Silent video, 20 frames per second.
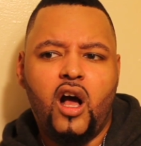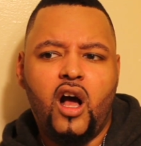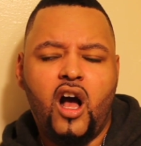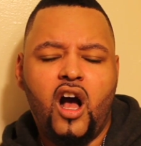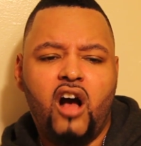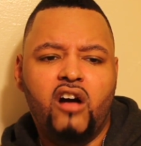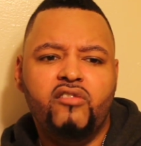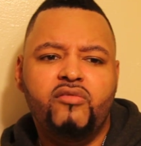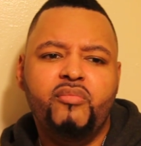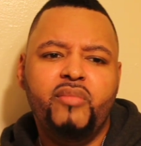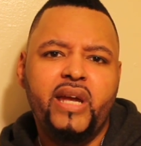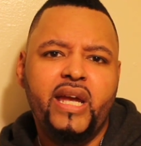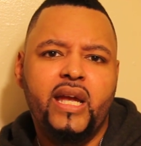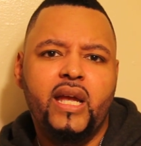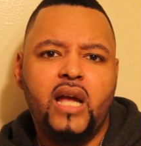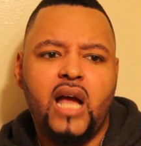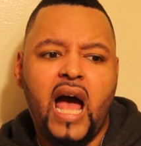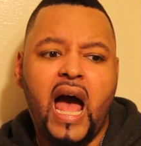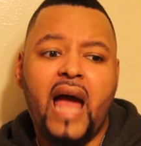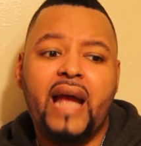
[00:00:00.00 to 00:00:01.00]
of
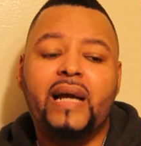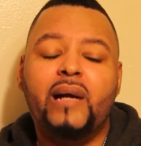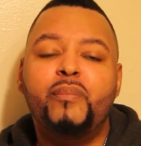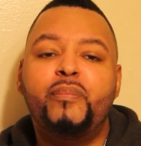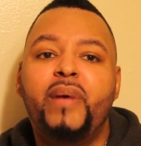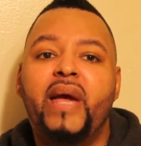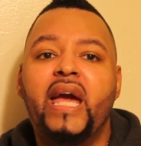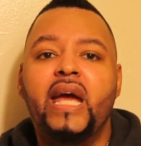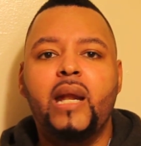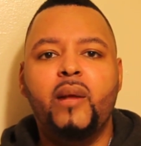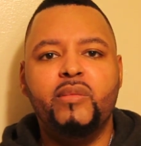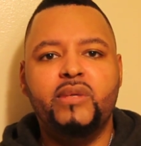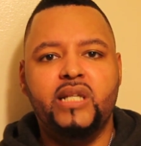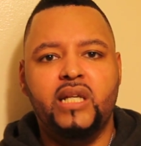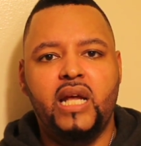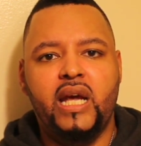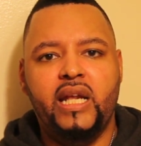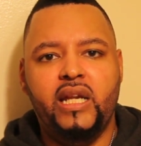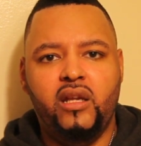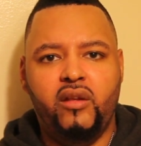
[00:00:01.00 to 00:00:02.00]
me, I compare them to
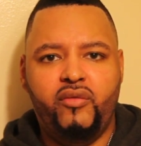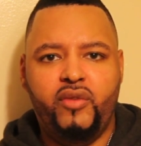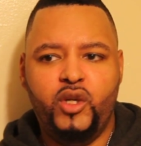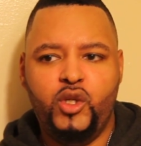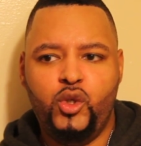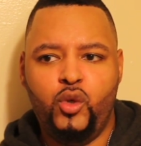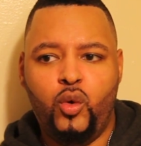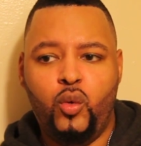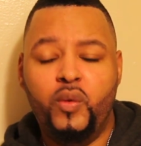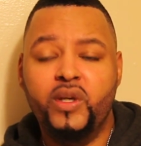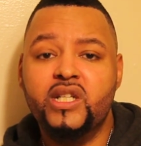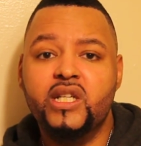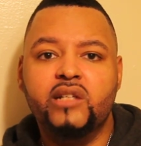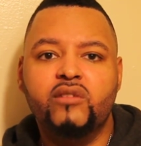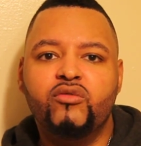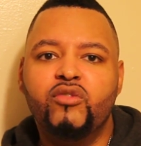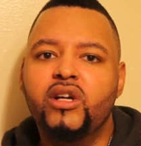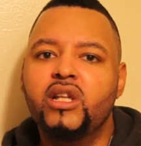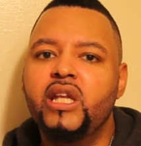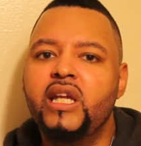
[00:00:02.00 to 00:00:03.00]
that individual, which is
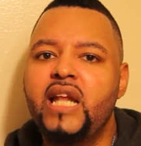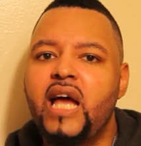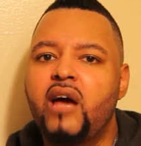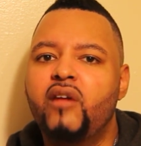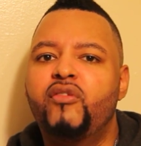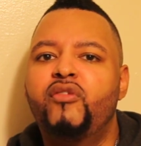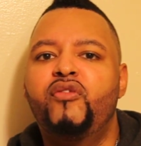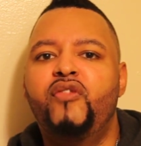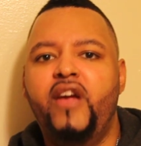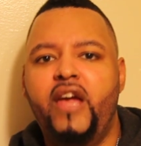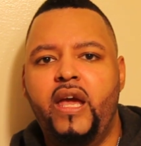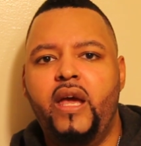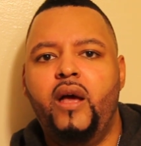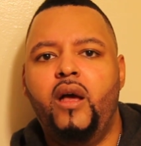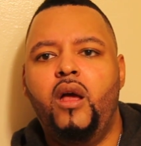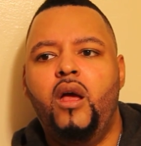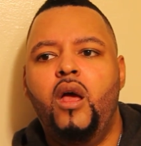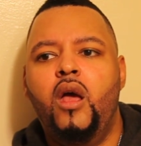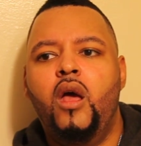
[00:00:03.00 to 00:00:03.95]
really not fair,